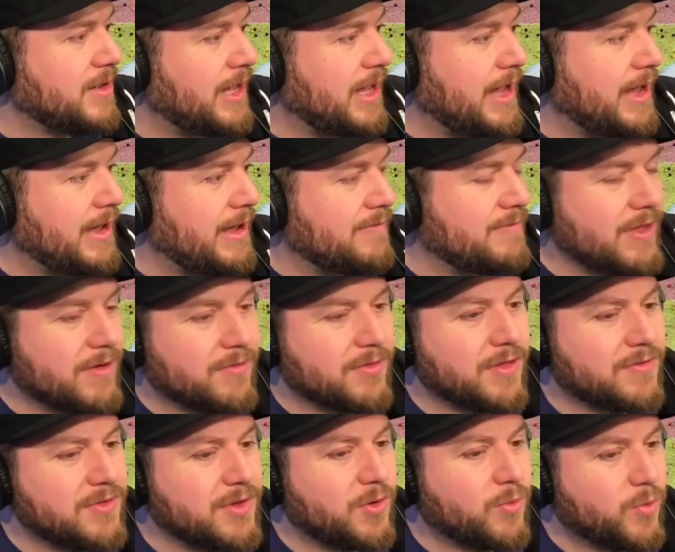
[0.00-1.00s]
have never
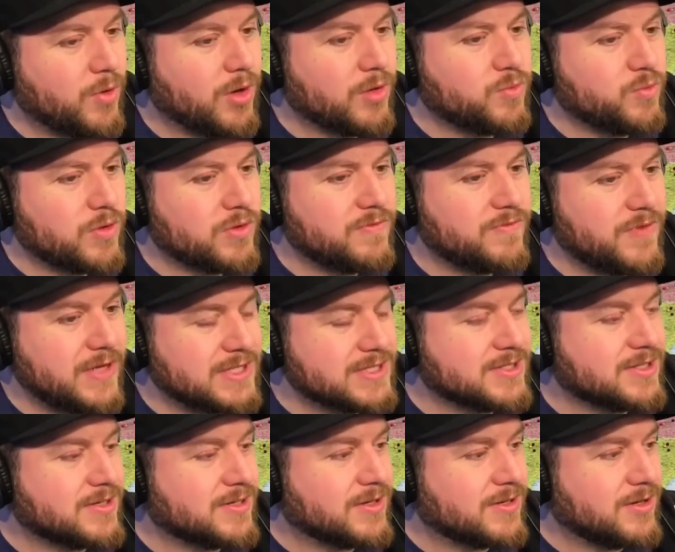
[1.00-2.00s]
lived in a world where
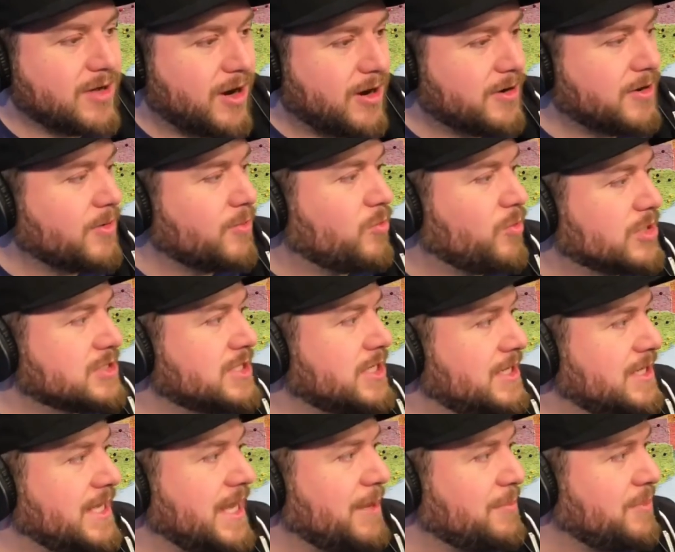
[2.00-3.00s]
Vince Carter wasn't
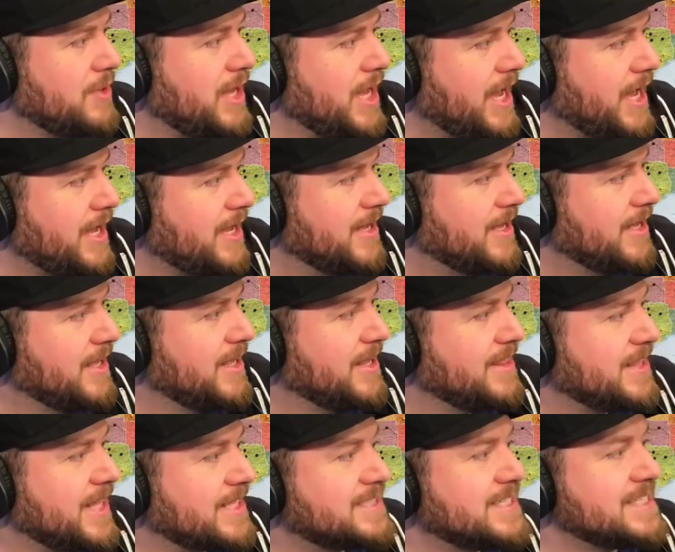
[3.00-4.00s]
in the wasn't NBA. playing ba- right.
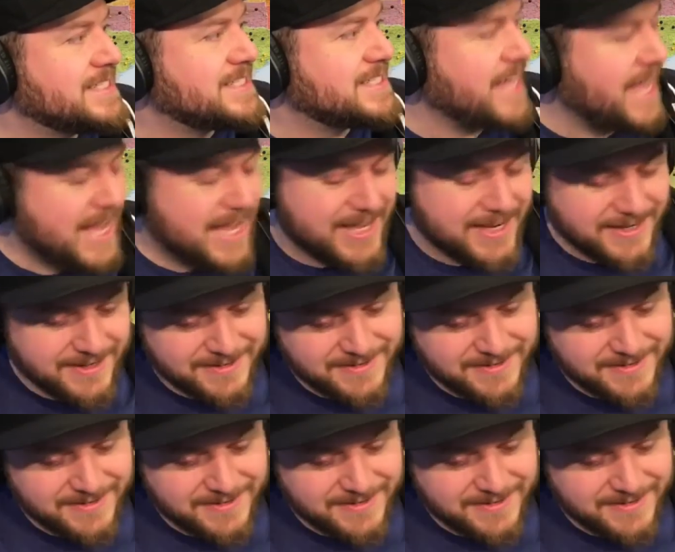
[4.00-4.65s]
basketball. That's insane. That's